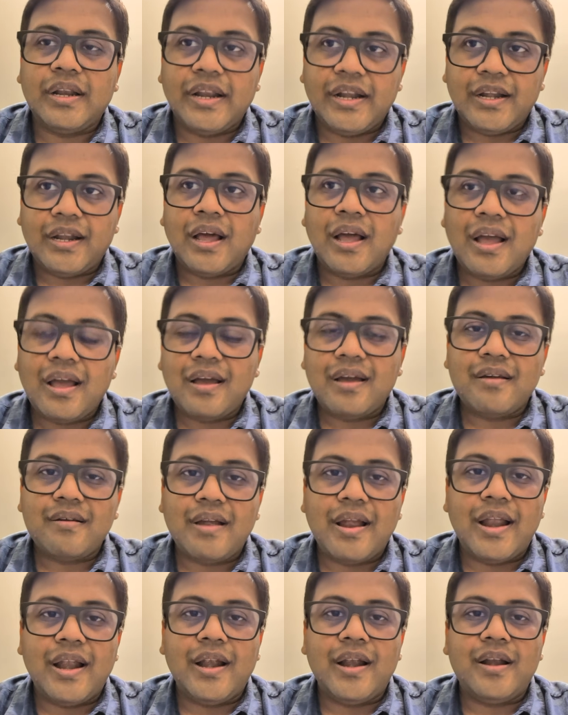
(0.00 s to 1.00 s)
data
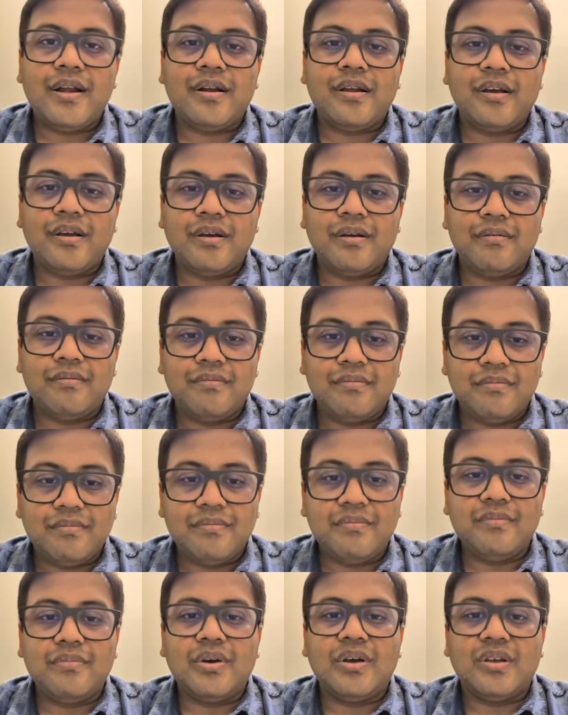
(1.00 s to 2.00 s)
and
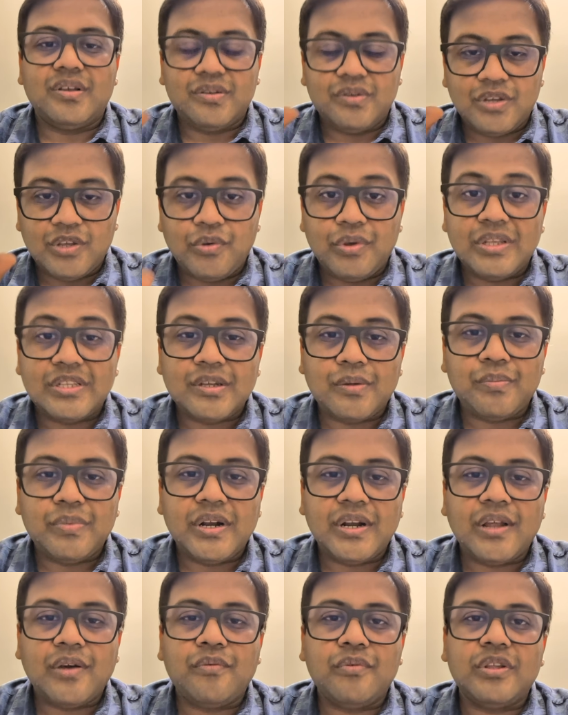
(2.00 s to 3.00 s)
giving some
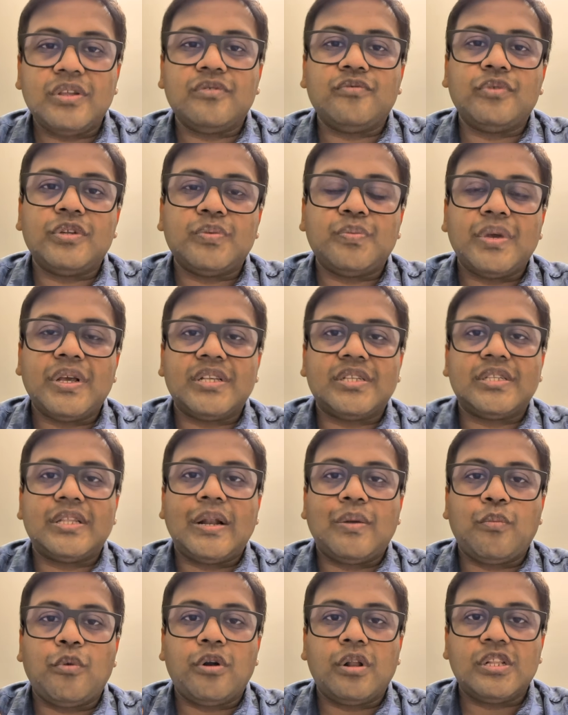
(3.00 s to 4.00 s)
data which makes
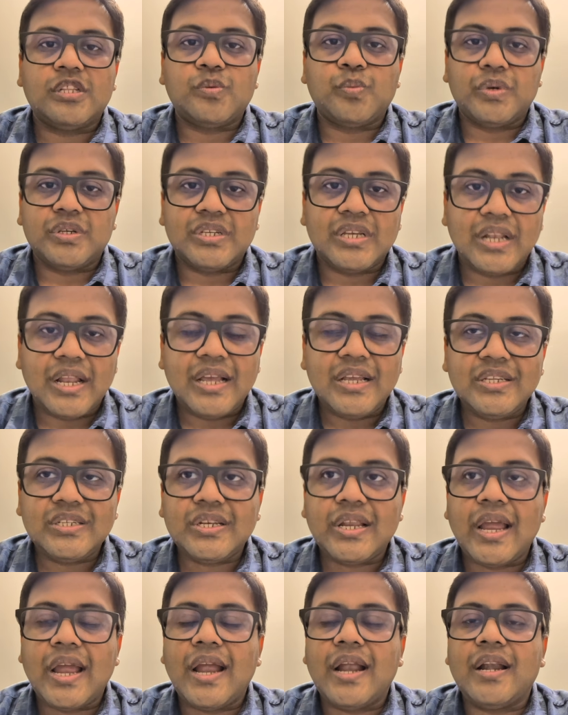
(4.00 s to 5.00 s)
that model
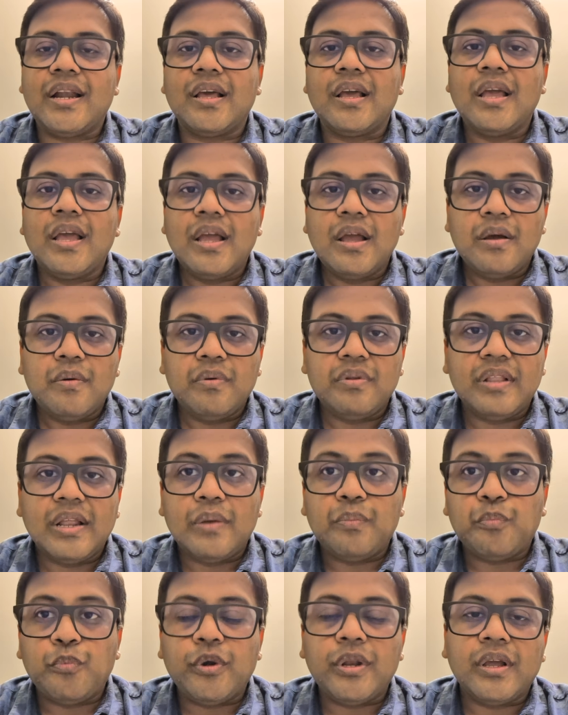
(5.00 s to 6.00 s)
specialized, and
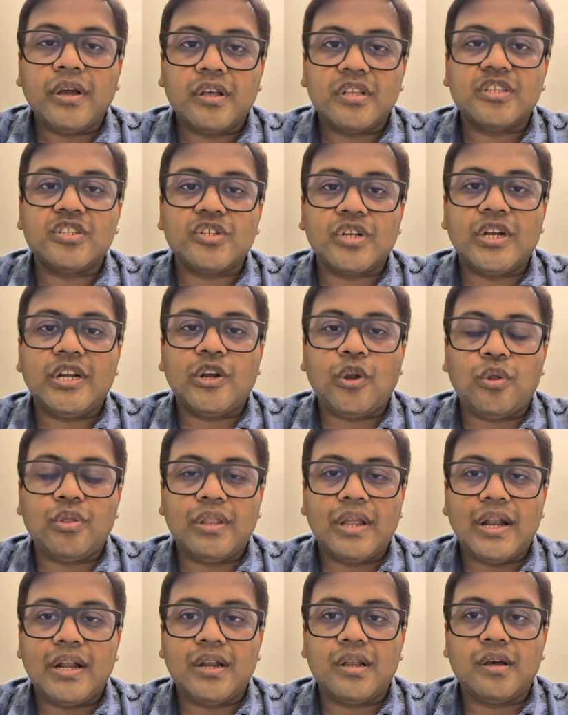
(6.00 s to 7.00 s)
then putting constraint on
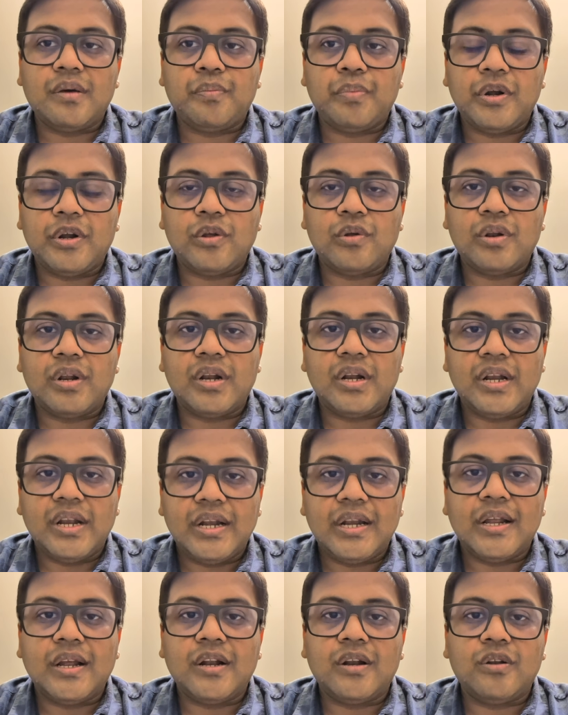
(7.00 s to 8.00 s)
that particular
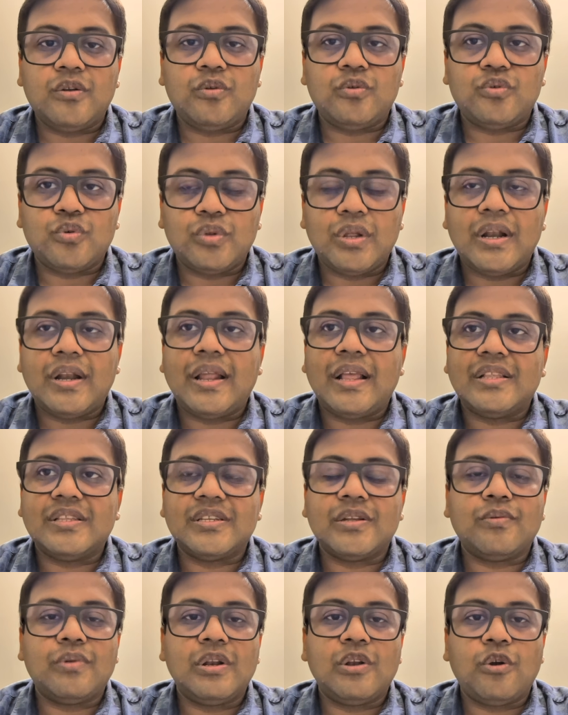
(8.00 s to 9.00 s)
data so that
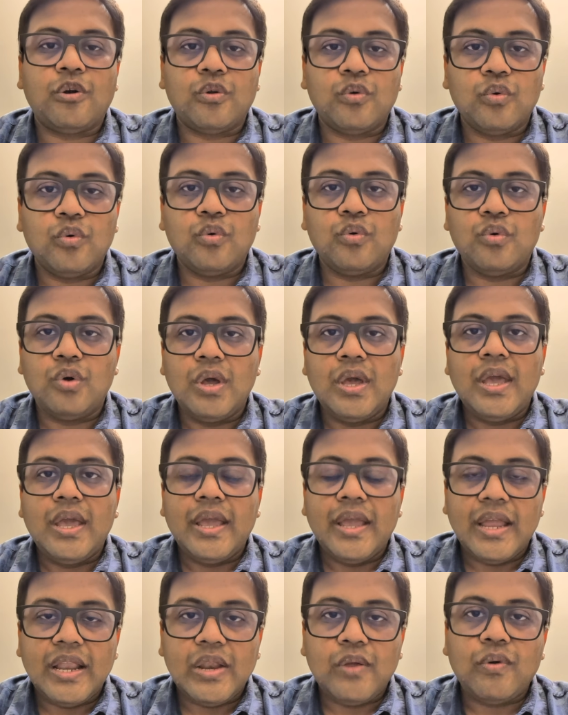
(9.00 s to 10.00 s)
answer will not go
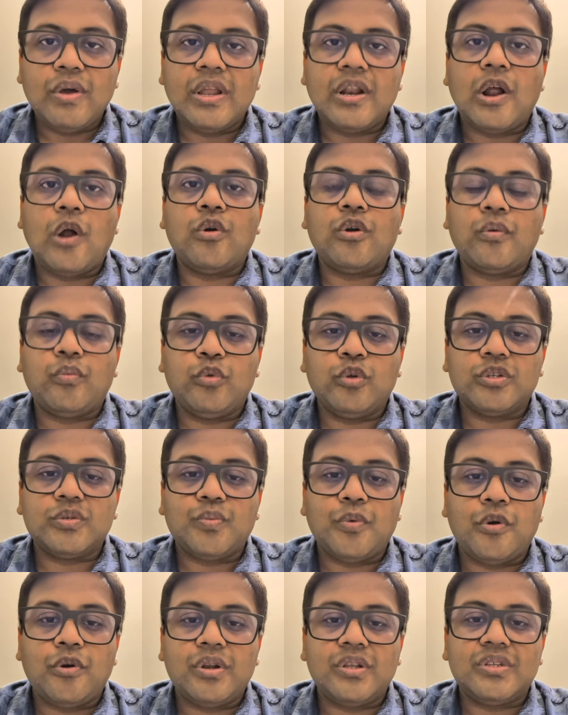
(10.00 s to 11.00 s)
anywhere out of those
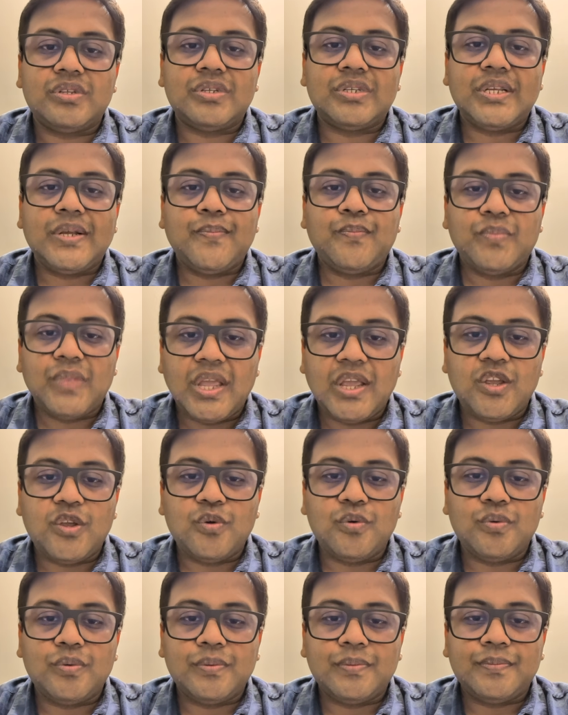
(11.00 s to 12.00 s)
boundaries. Thank you.